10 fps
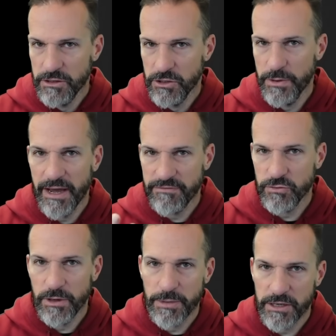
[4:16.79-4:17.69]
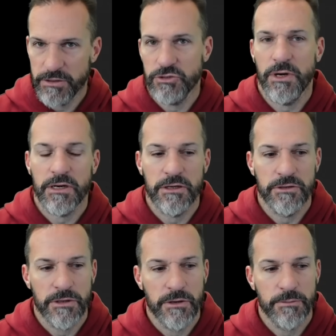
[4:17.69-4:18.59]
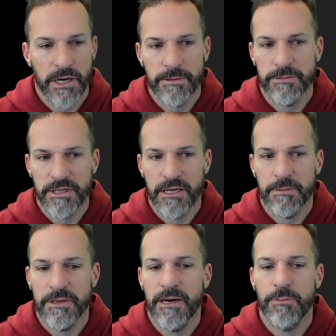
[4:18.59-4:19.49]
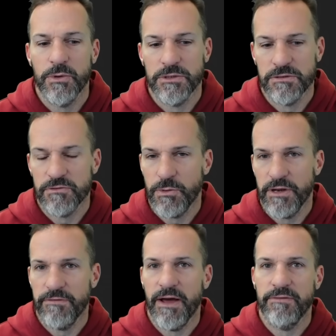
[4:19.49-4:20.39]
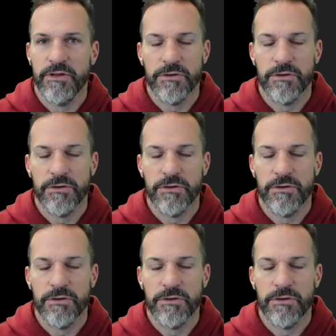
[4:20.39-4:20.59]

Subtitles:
you have to repair the truck on your own, probably going to be upwards of $25,000 to